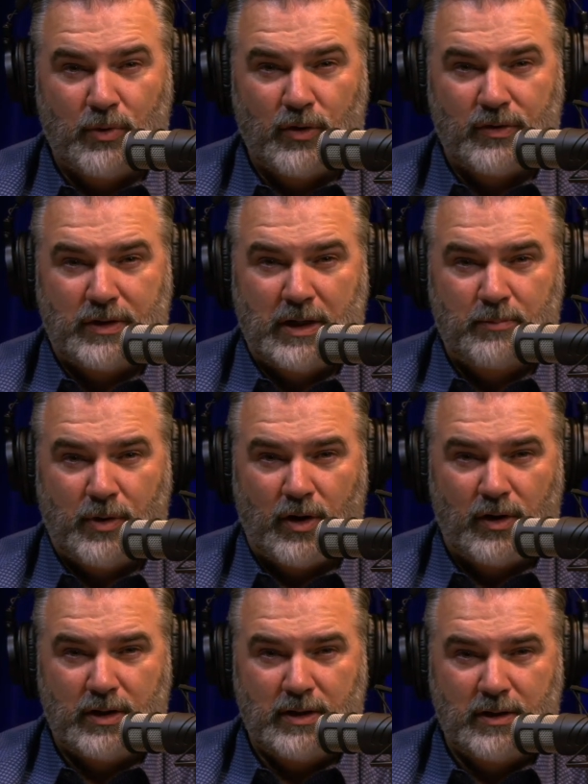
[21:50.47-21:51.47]
birthday
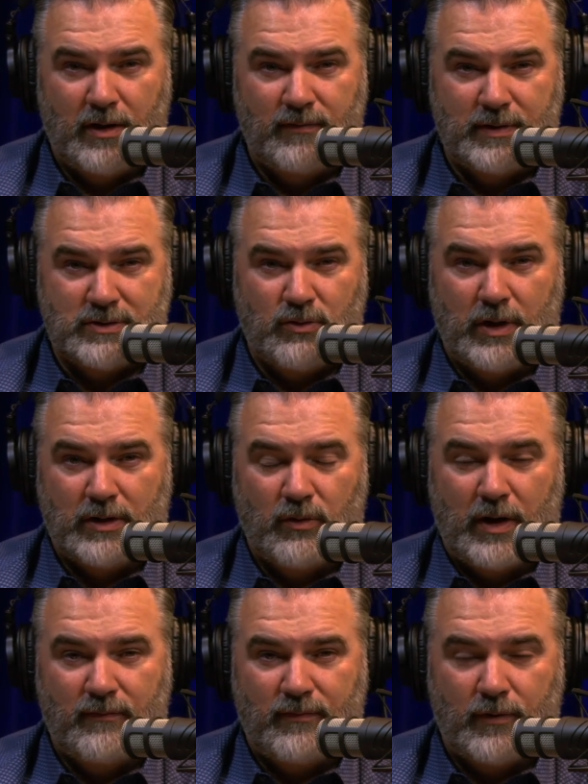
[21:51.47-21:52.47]
party of his
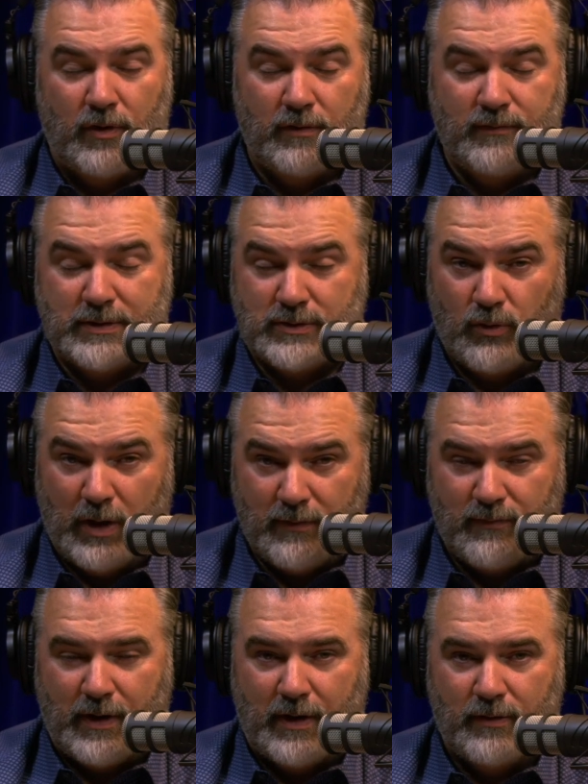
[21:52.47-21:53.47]

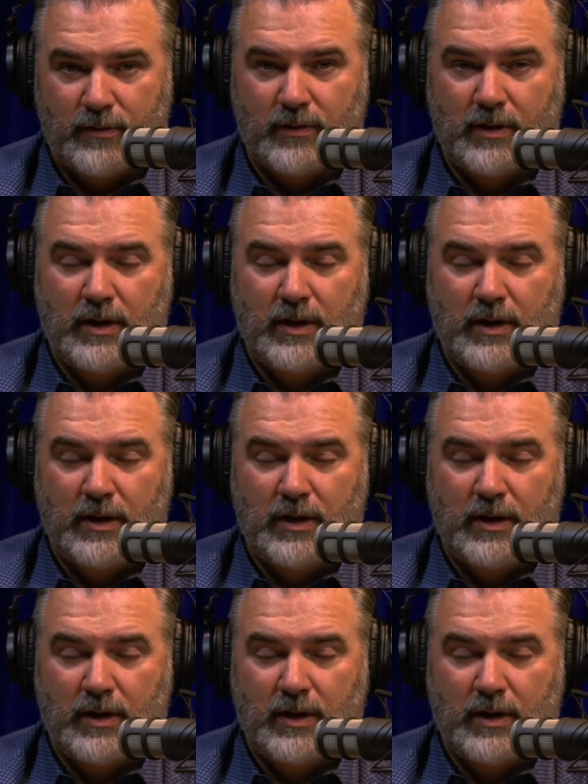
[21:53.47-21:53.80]
grandfather,